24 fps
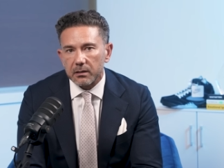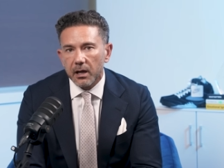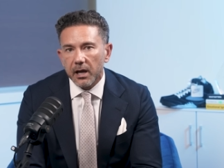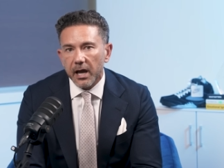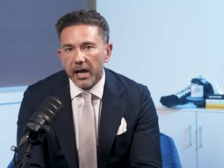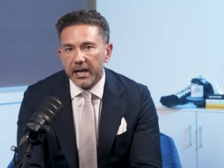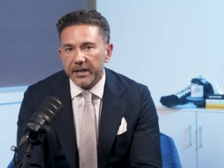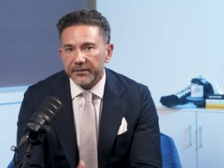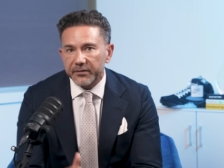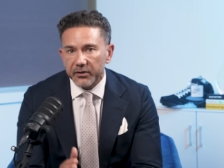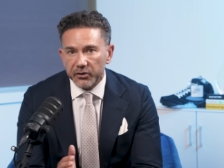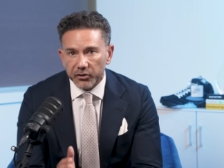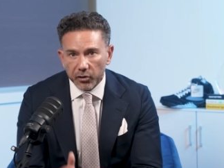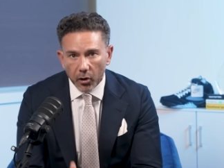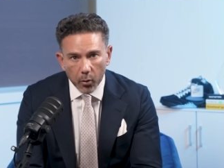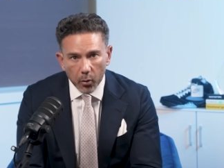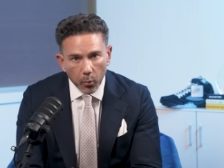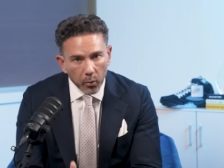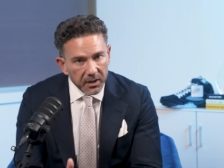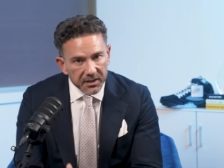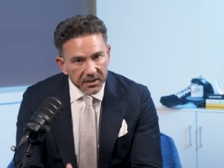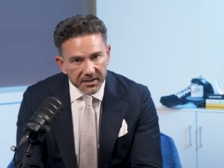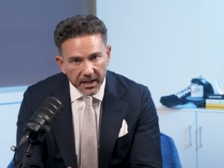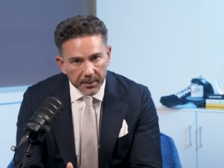And if you don't
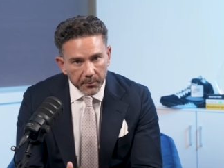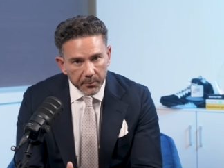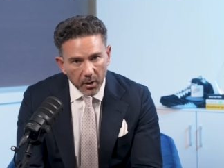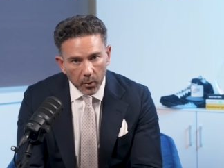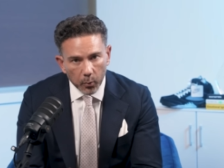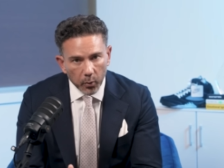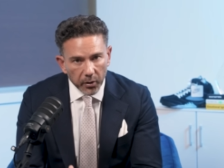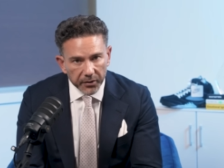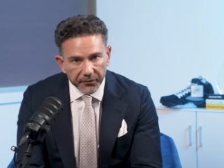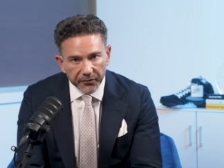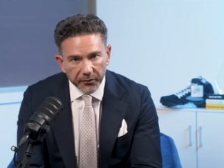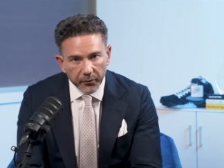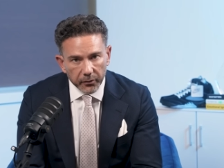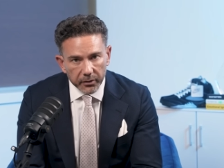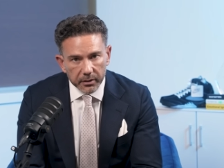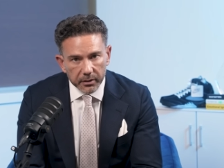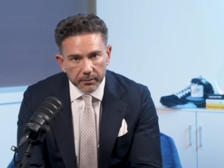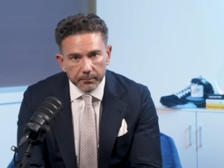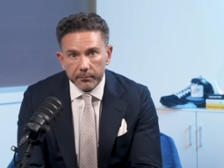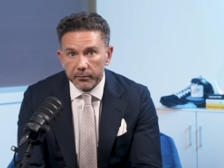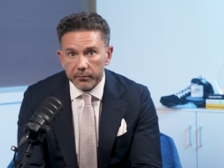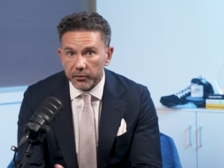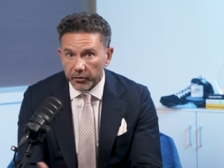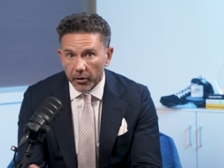want to take my word for it,
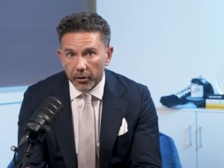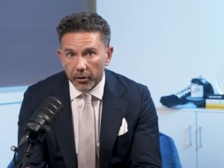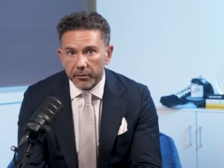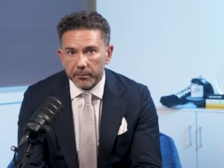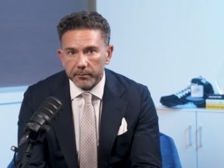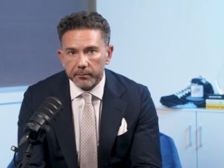don't.